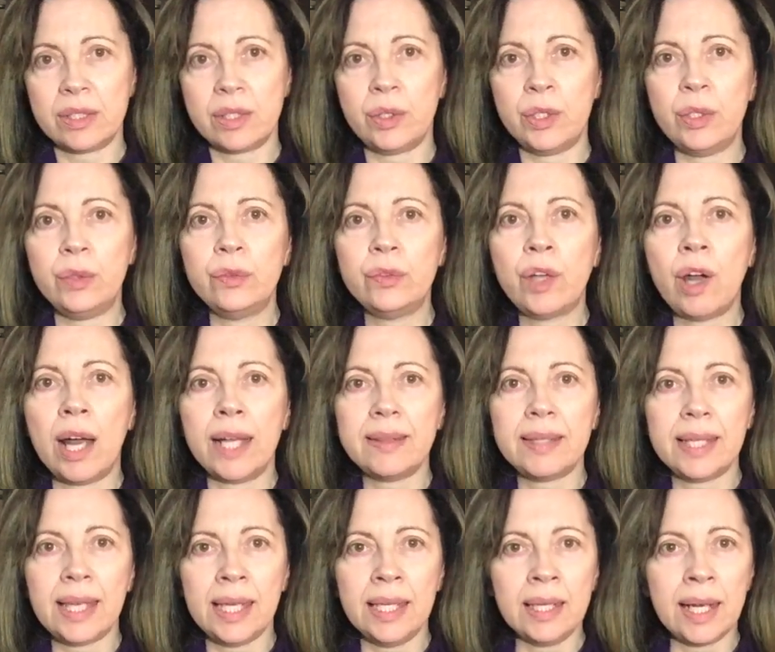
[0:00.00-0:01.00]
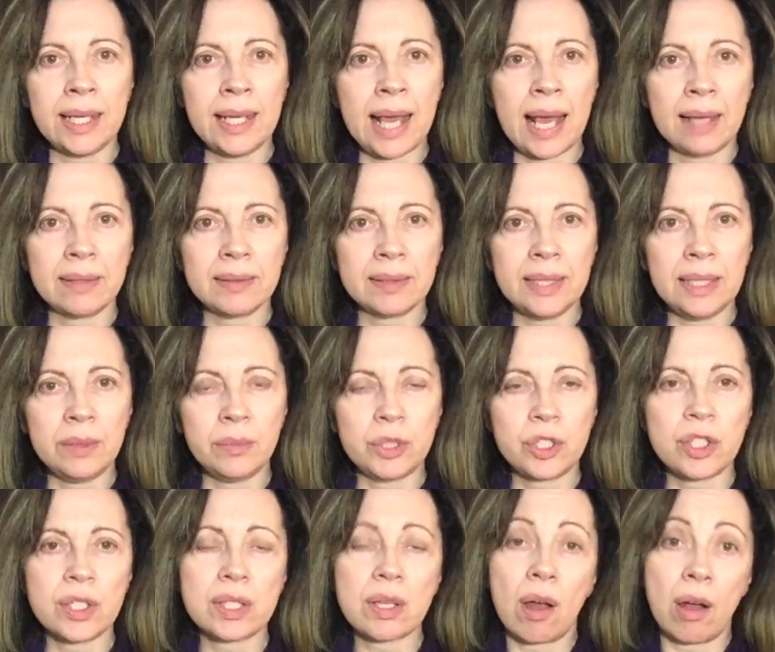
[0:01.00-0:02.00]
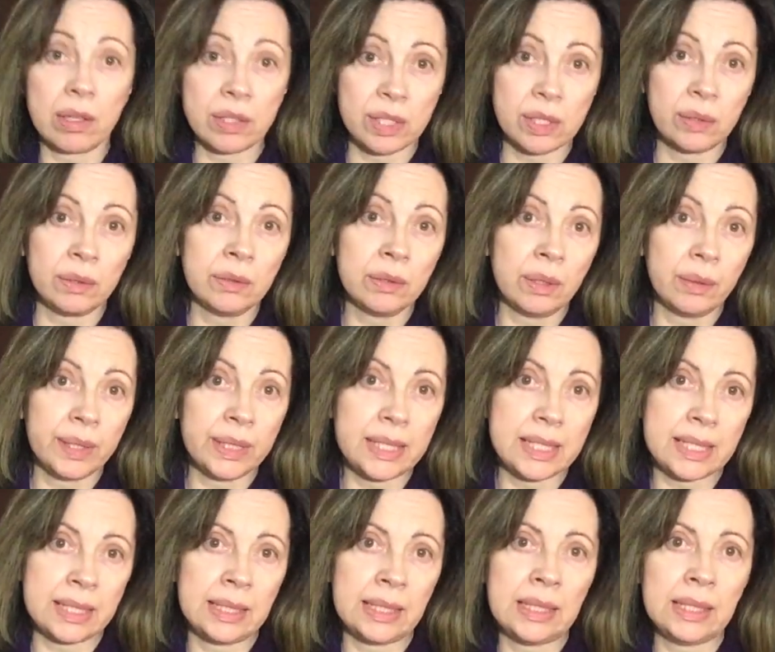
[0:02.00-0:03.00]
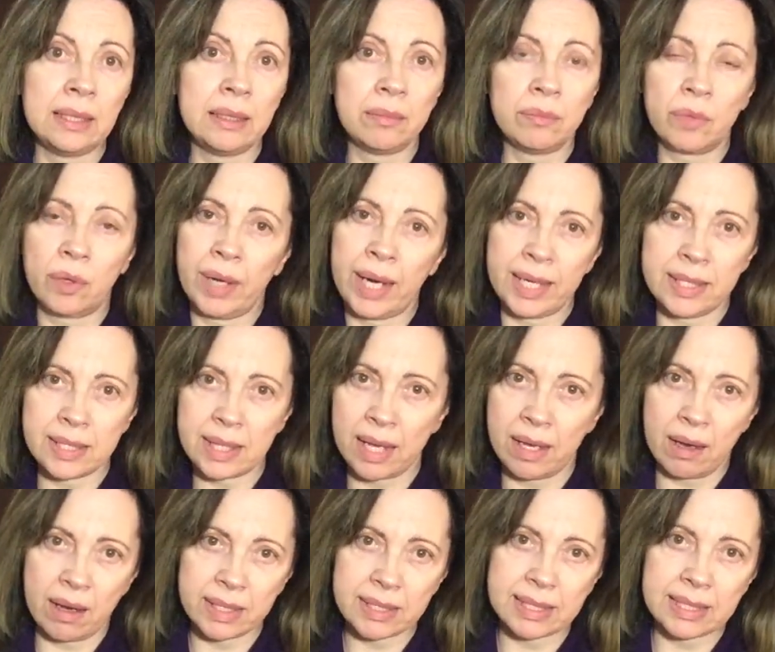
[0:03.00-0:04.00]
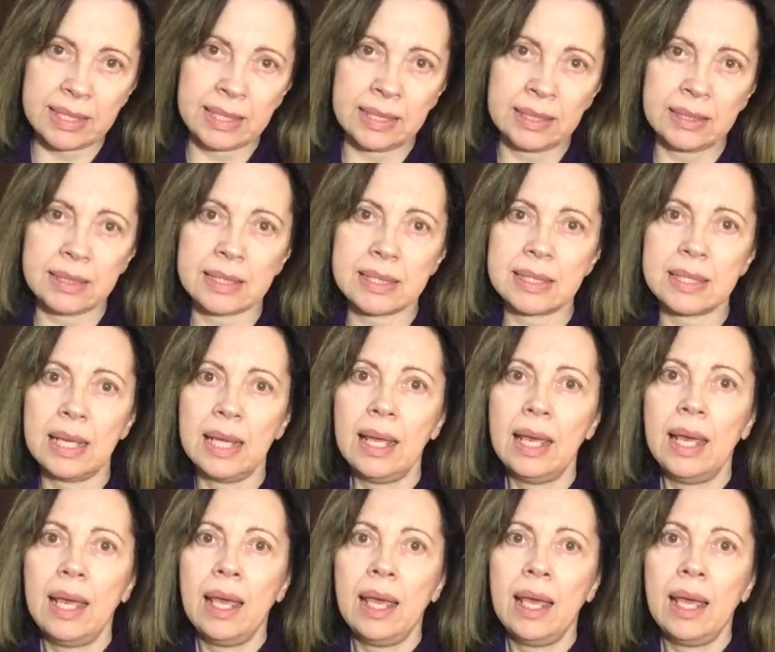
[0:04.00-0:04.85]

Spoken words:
So you've got the canine athlete, which is also going to need more antioxidants,